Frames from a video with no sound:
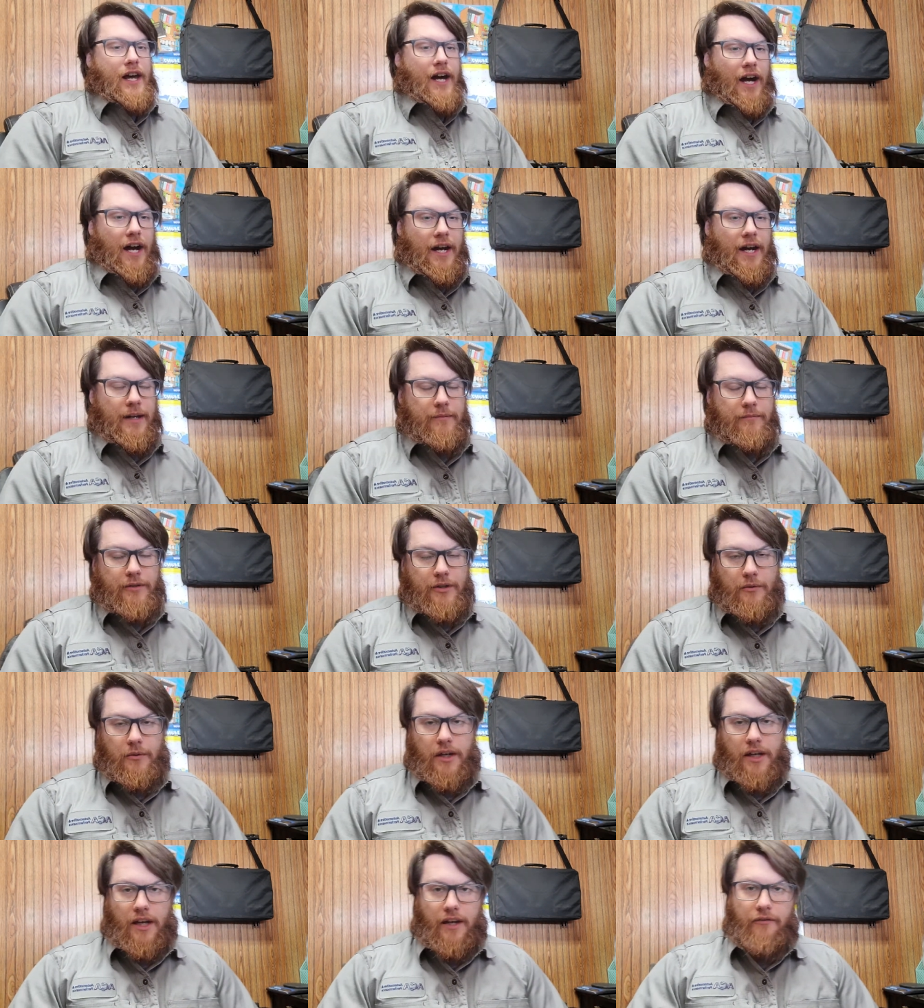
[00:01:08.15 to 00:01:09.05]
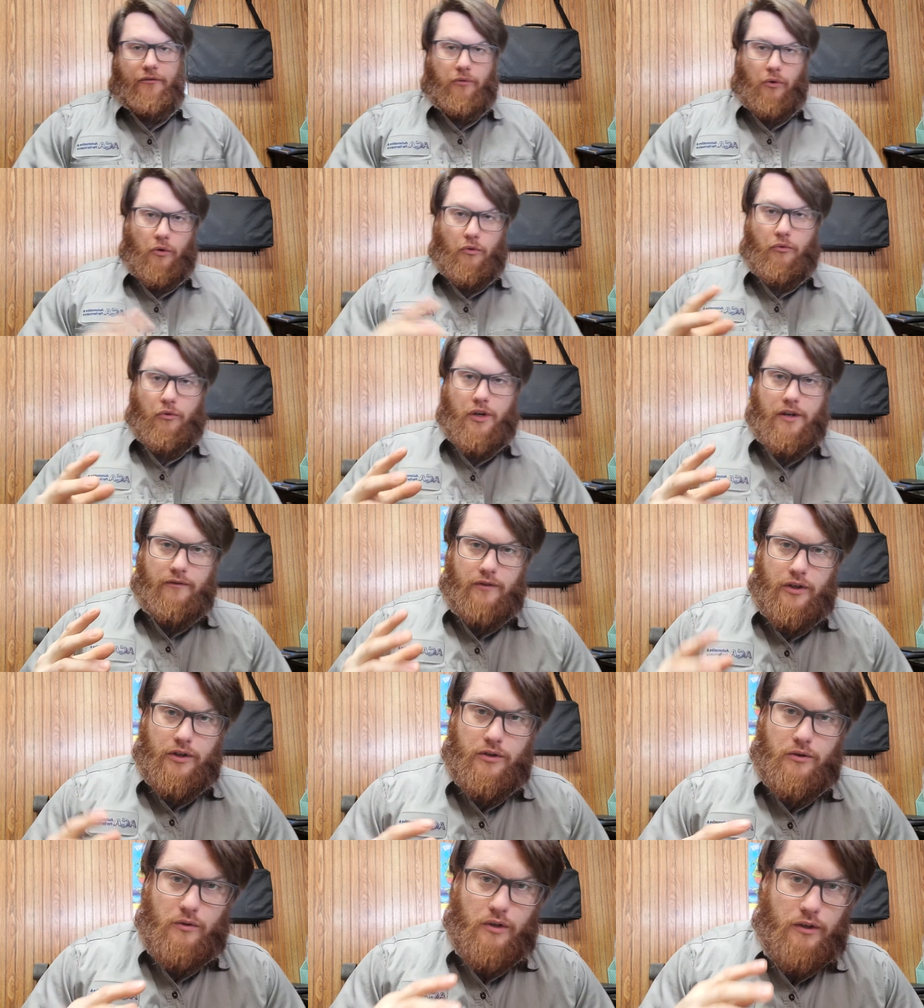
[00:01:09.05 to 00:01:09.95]
I am doing a full
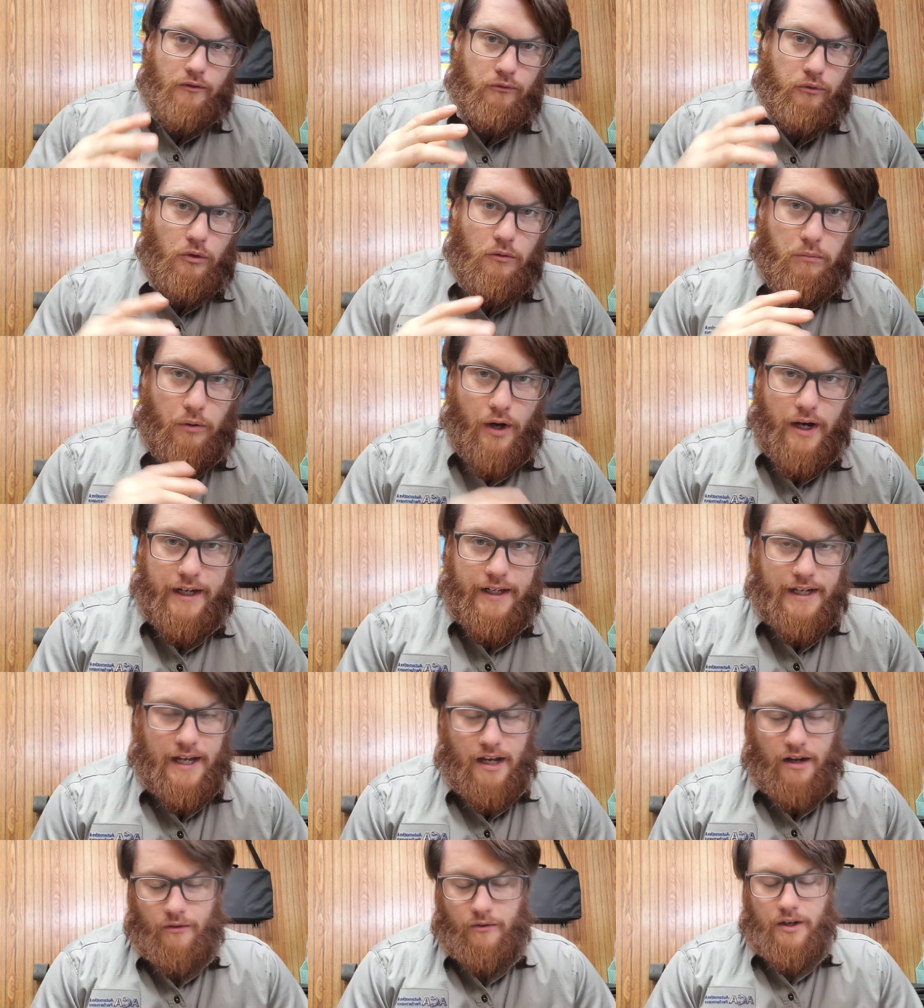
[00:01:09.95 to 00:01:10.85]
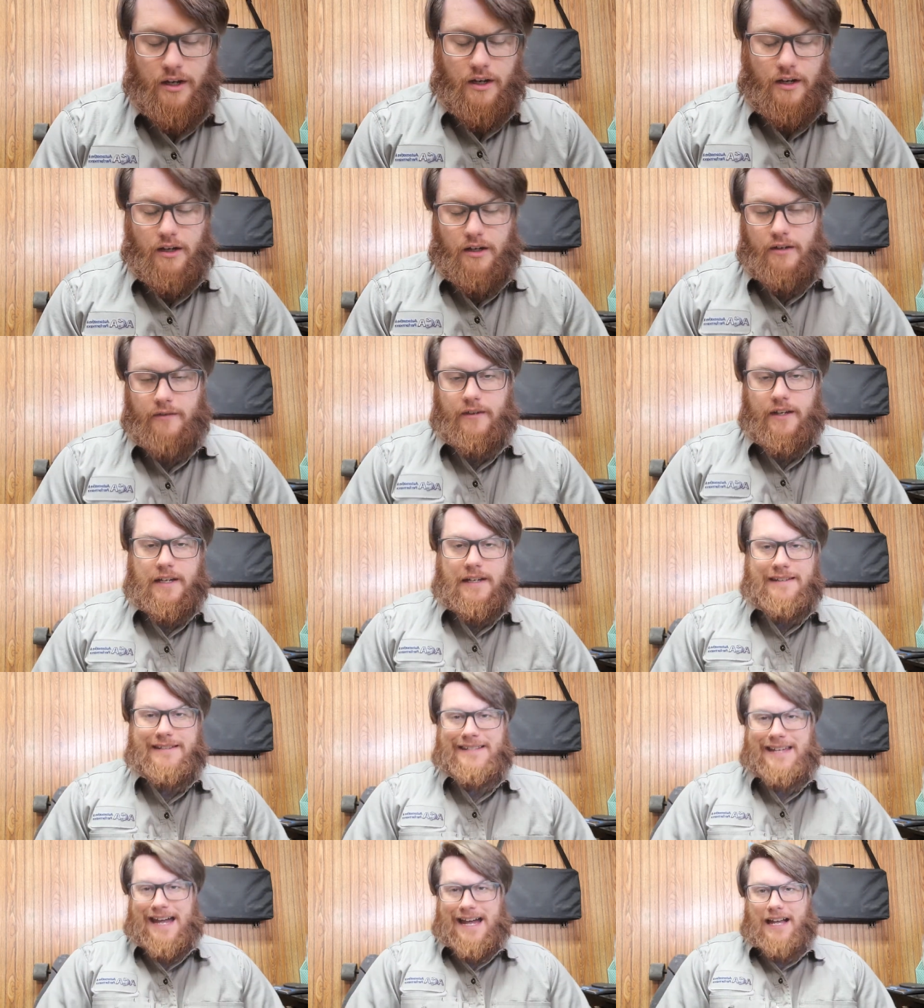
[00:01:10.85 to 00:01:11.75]
review and a full breakdown of
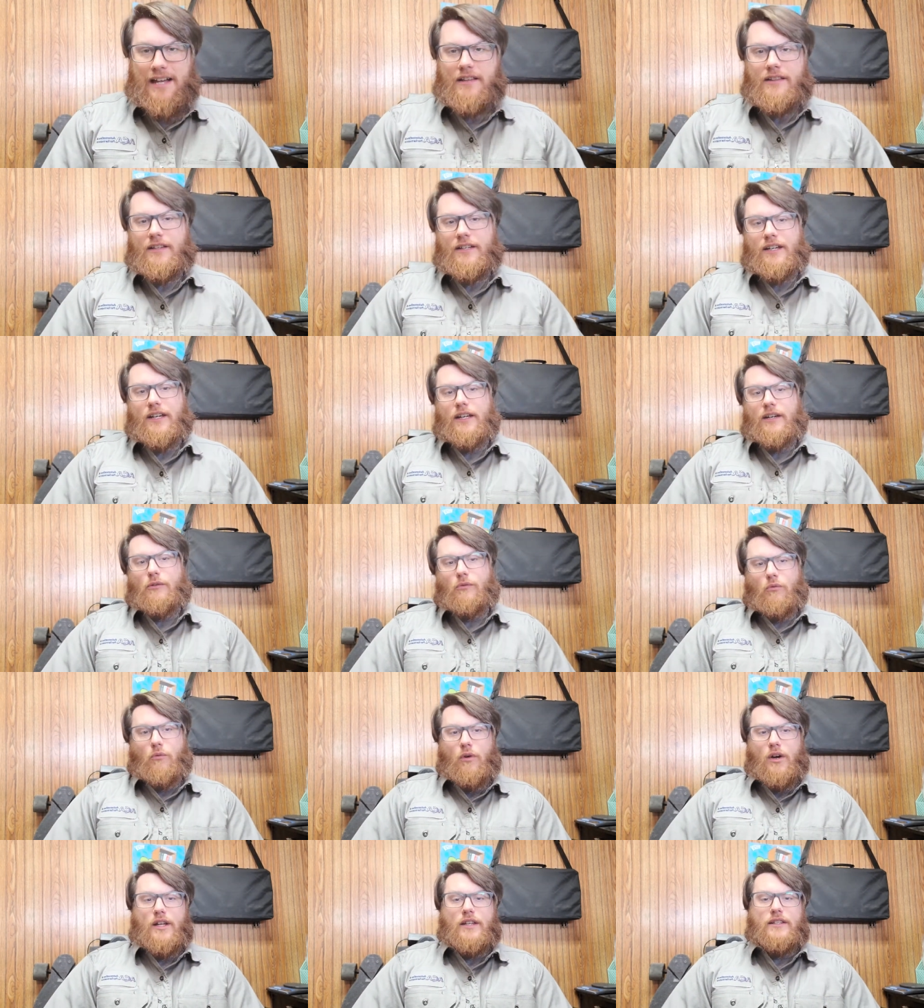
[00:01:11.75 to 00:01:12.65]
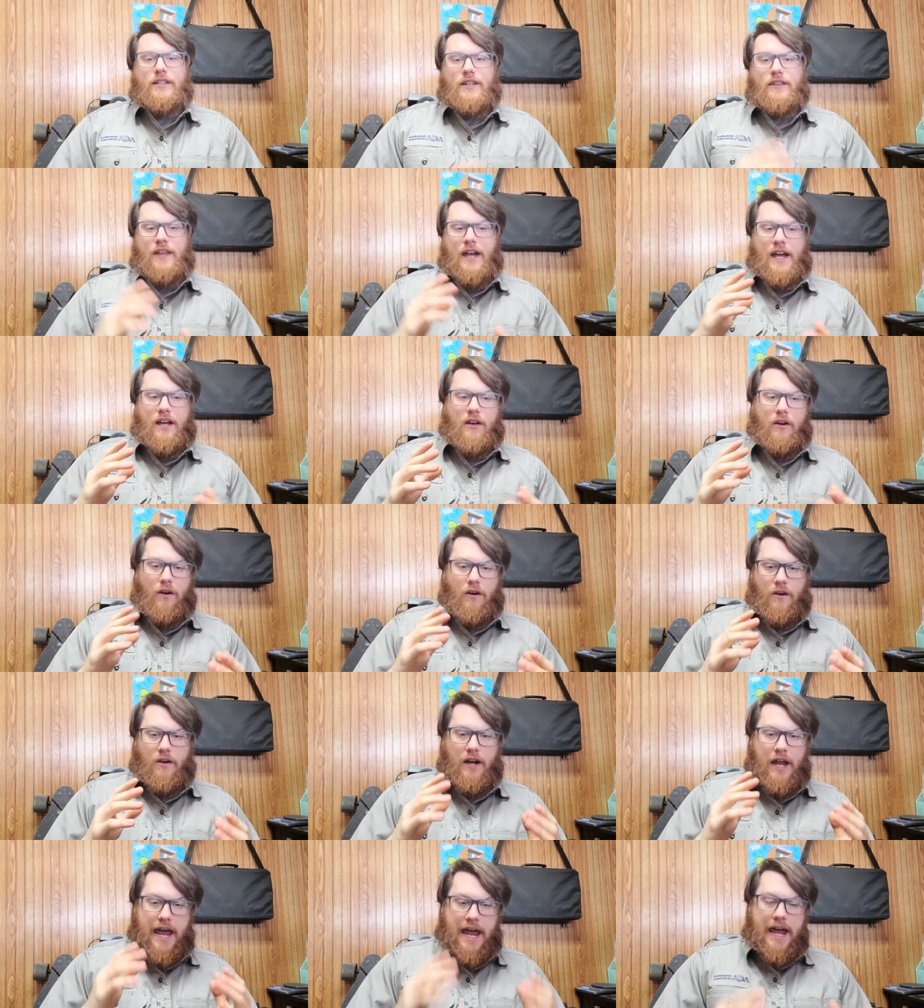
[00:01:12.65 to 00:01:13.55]
exactly what that
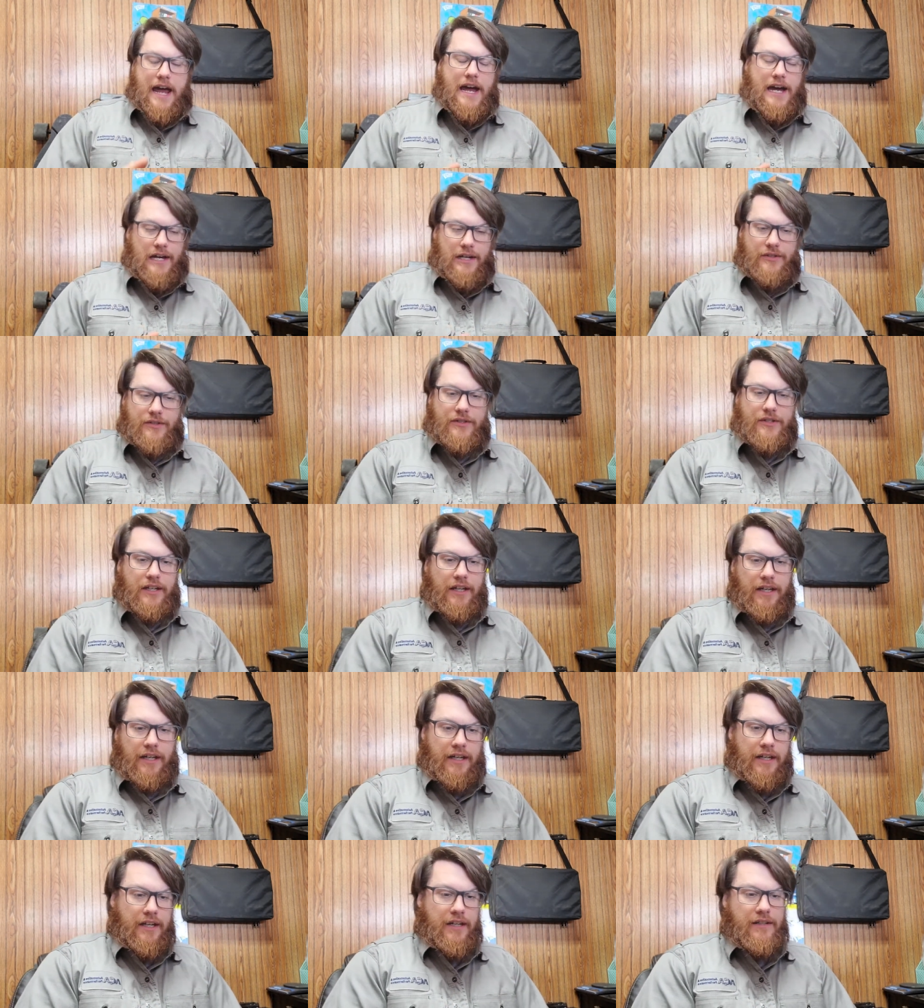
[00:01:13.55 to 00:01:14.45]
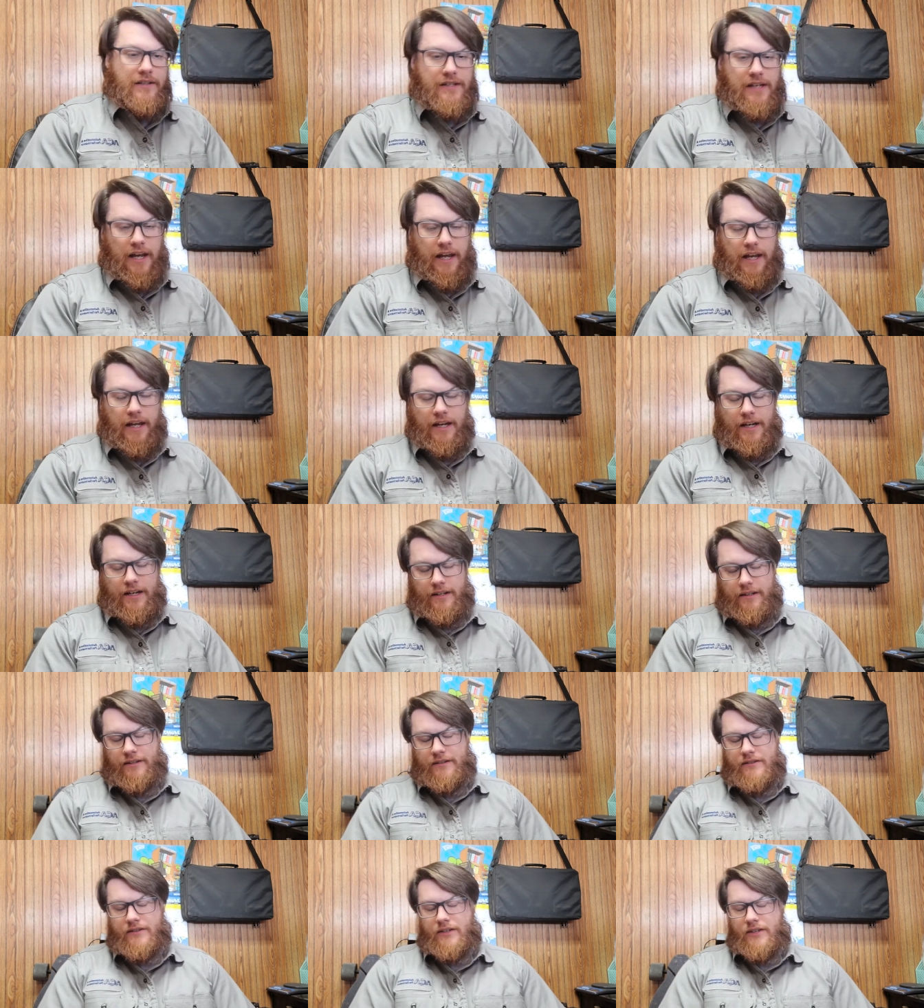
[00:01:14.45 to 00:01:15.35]
car has in it
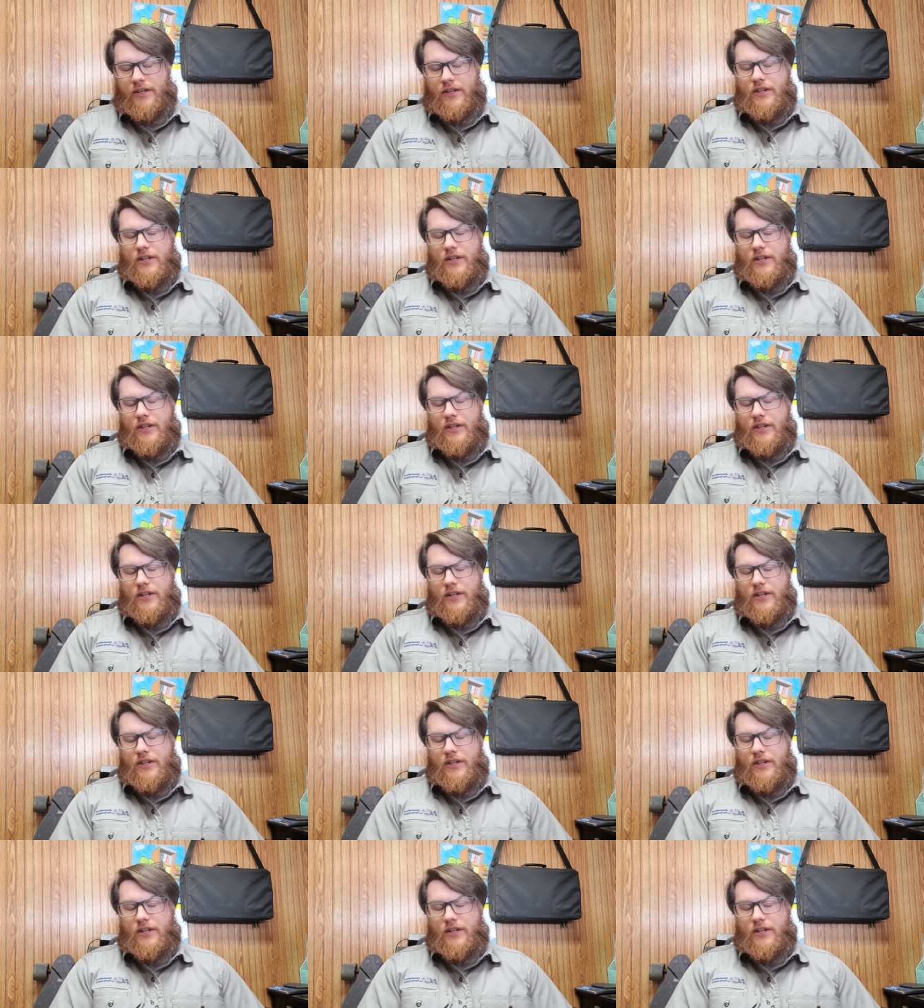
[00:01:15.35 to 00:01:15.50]
and